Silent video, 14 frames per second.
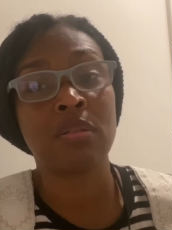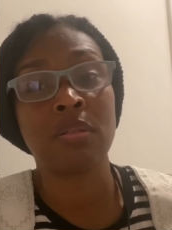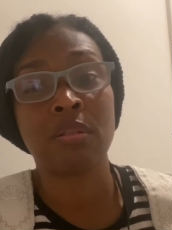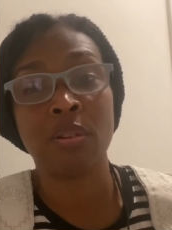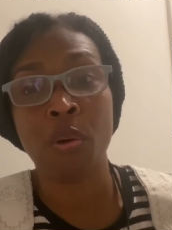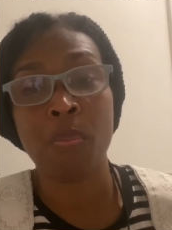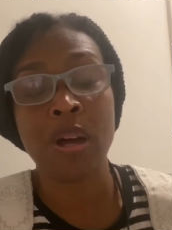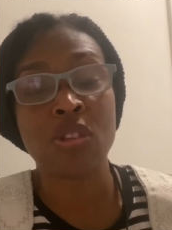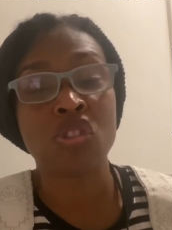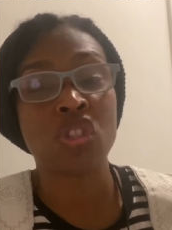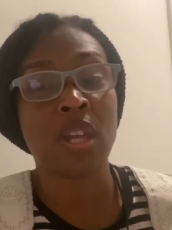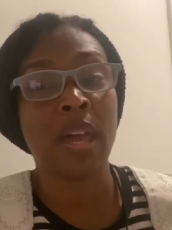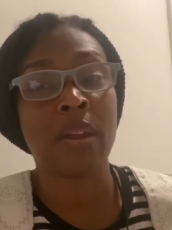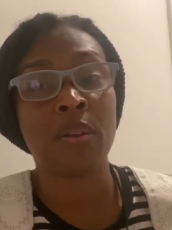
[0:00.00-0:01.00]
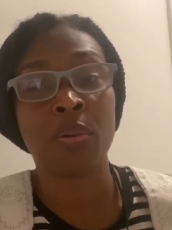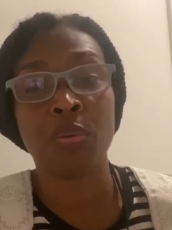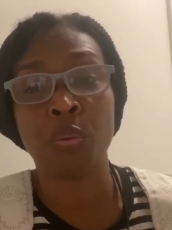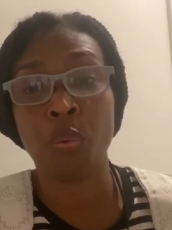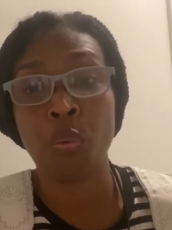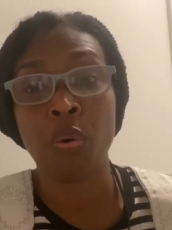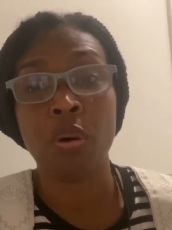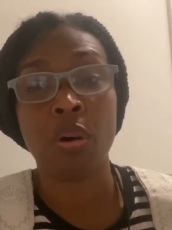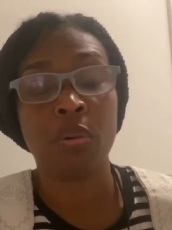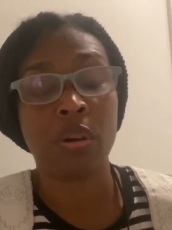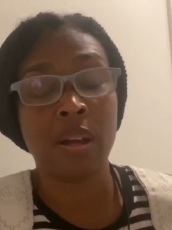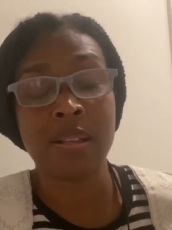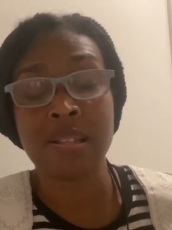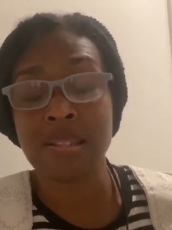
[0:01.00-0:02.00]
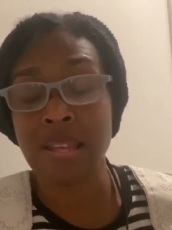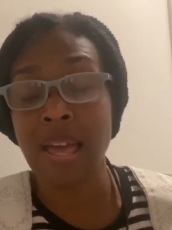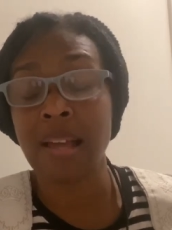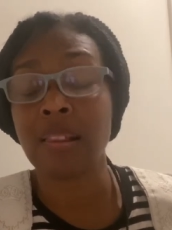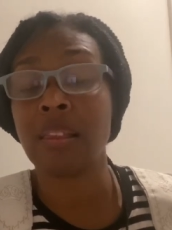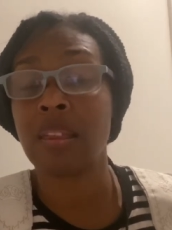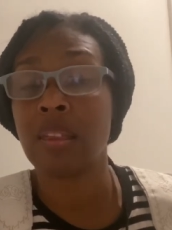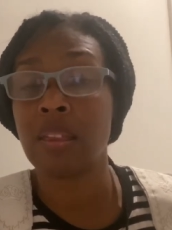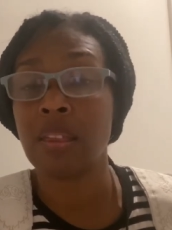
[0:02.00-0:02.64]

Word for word: on my channel exactly